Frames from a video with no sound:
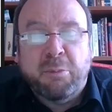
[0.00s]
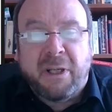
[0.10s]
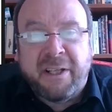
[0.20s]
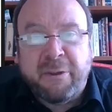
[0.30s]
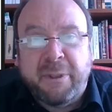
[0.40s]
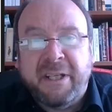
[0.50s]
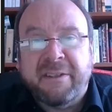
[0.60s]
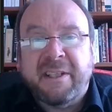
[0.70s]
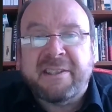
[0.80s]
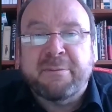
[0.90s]
By the way,
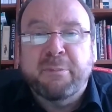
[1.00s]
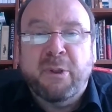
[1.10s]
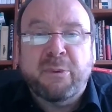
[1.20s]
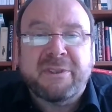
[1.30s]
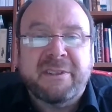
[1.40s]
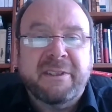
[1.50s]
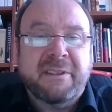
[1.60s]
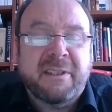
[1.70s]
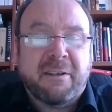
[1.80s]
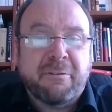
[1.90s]
that's mostly
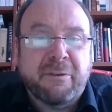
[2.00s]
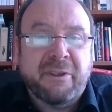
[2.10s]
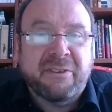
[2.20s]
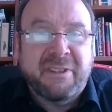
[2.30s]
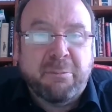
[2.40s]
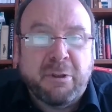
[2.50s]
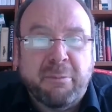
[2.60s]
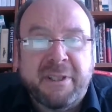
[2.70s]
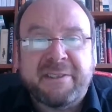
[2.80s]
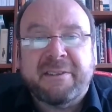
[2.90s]
covering
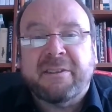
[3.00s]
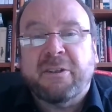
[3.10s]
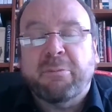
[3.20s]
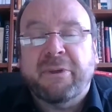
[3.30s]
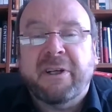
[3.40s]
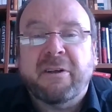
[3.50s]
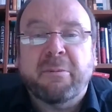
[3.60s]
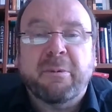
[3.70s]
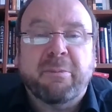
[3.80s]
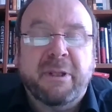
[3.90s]
diplomats and
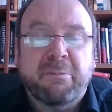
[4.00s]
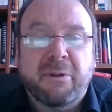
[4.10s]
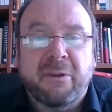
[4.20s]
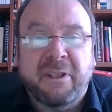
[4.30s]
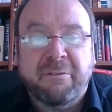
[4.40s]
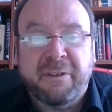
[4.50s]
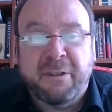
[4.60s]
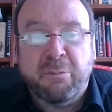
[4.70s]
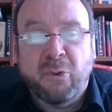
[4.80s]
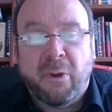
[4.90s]
comparable people living
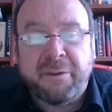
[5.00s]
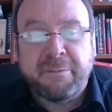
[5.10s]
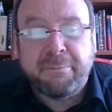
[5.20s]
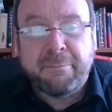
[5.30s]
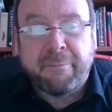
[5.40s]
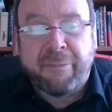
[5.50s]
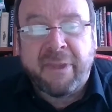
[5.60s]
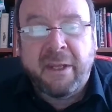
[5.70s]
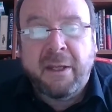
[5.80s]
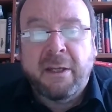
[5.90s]
abroad.
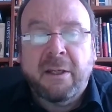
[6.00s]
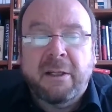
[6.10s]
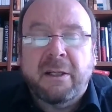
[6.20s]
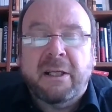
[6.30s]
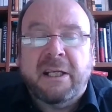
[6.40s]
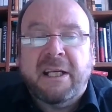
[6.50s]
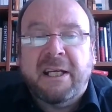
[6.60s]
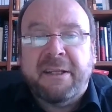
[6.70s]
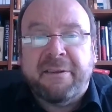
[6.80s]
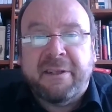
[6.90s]

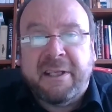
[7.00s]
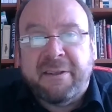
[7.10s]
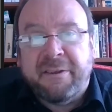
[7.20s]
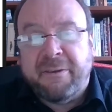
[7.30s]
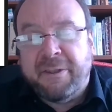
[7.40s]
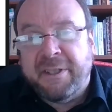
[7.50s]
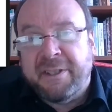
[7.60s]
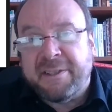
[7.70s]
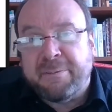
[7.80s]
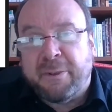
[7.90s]
And then there
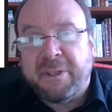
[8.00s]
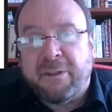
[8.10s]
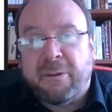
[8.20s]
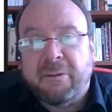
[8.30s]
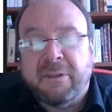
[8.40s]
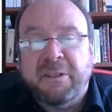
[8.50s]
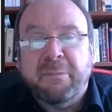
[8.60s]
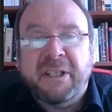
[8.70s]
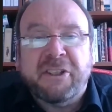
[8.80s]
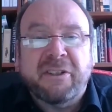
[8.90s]
is what I already
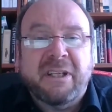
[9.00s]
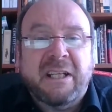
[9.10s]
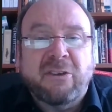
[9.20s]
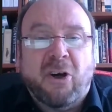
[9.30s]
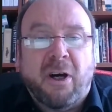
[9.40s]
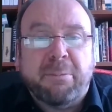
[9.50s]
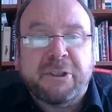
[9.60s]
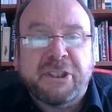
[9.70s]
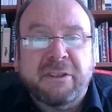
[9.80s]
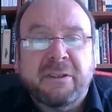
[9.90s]
mentioned, an
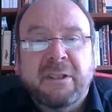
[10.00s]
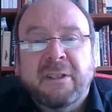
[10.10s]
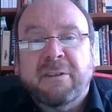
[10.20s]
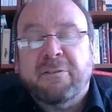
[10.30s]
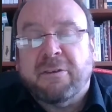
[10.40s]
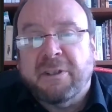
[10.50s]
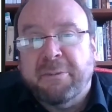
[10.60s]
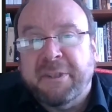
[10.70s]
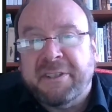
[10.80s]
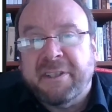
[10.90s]
option for
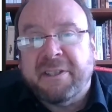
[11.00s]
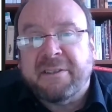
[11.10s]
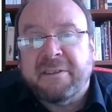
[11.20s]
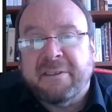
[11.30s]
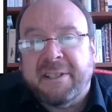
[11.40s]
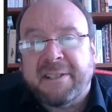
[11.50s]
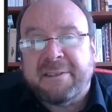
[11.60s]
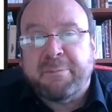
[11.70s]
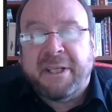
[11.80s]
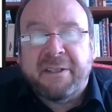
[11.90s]
limited
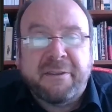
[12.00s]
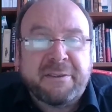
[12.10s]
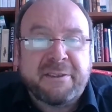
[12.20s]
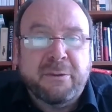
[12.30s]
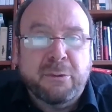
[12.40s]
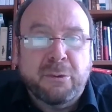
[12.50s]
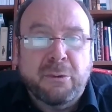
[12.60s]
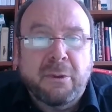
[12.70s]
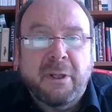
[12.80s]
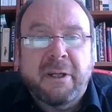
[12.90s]
taxpayers
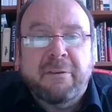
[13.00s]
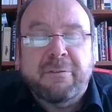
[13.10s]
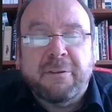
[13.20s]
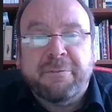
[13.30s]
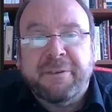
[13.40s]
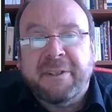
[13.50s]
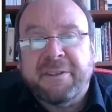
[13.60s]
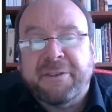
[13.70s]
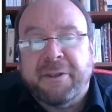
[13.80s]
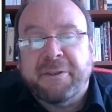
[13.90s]
who fulfill
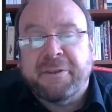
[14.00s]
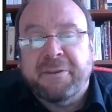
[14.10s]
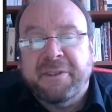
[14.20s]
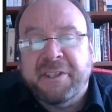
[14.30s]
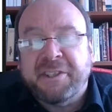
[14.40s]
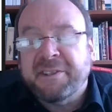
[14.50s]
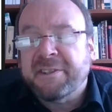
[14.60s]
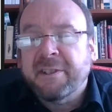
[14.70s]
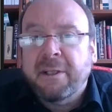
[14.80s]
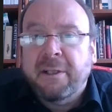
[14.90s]
certain conditions,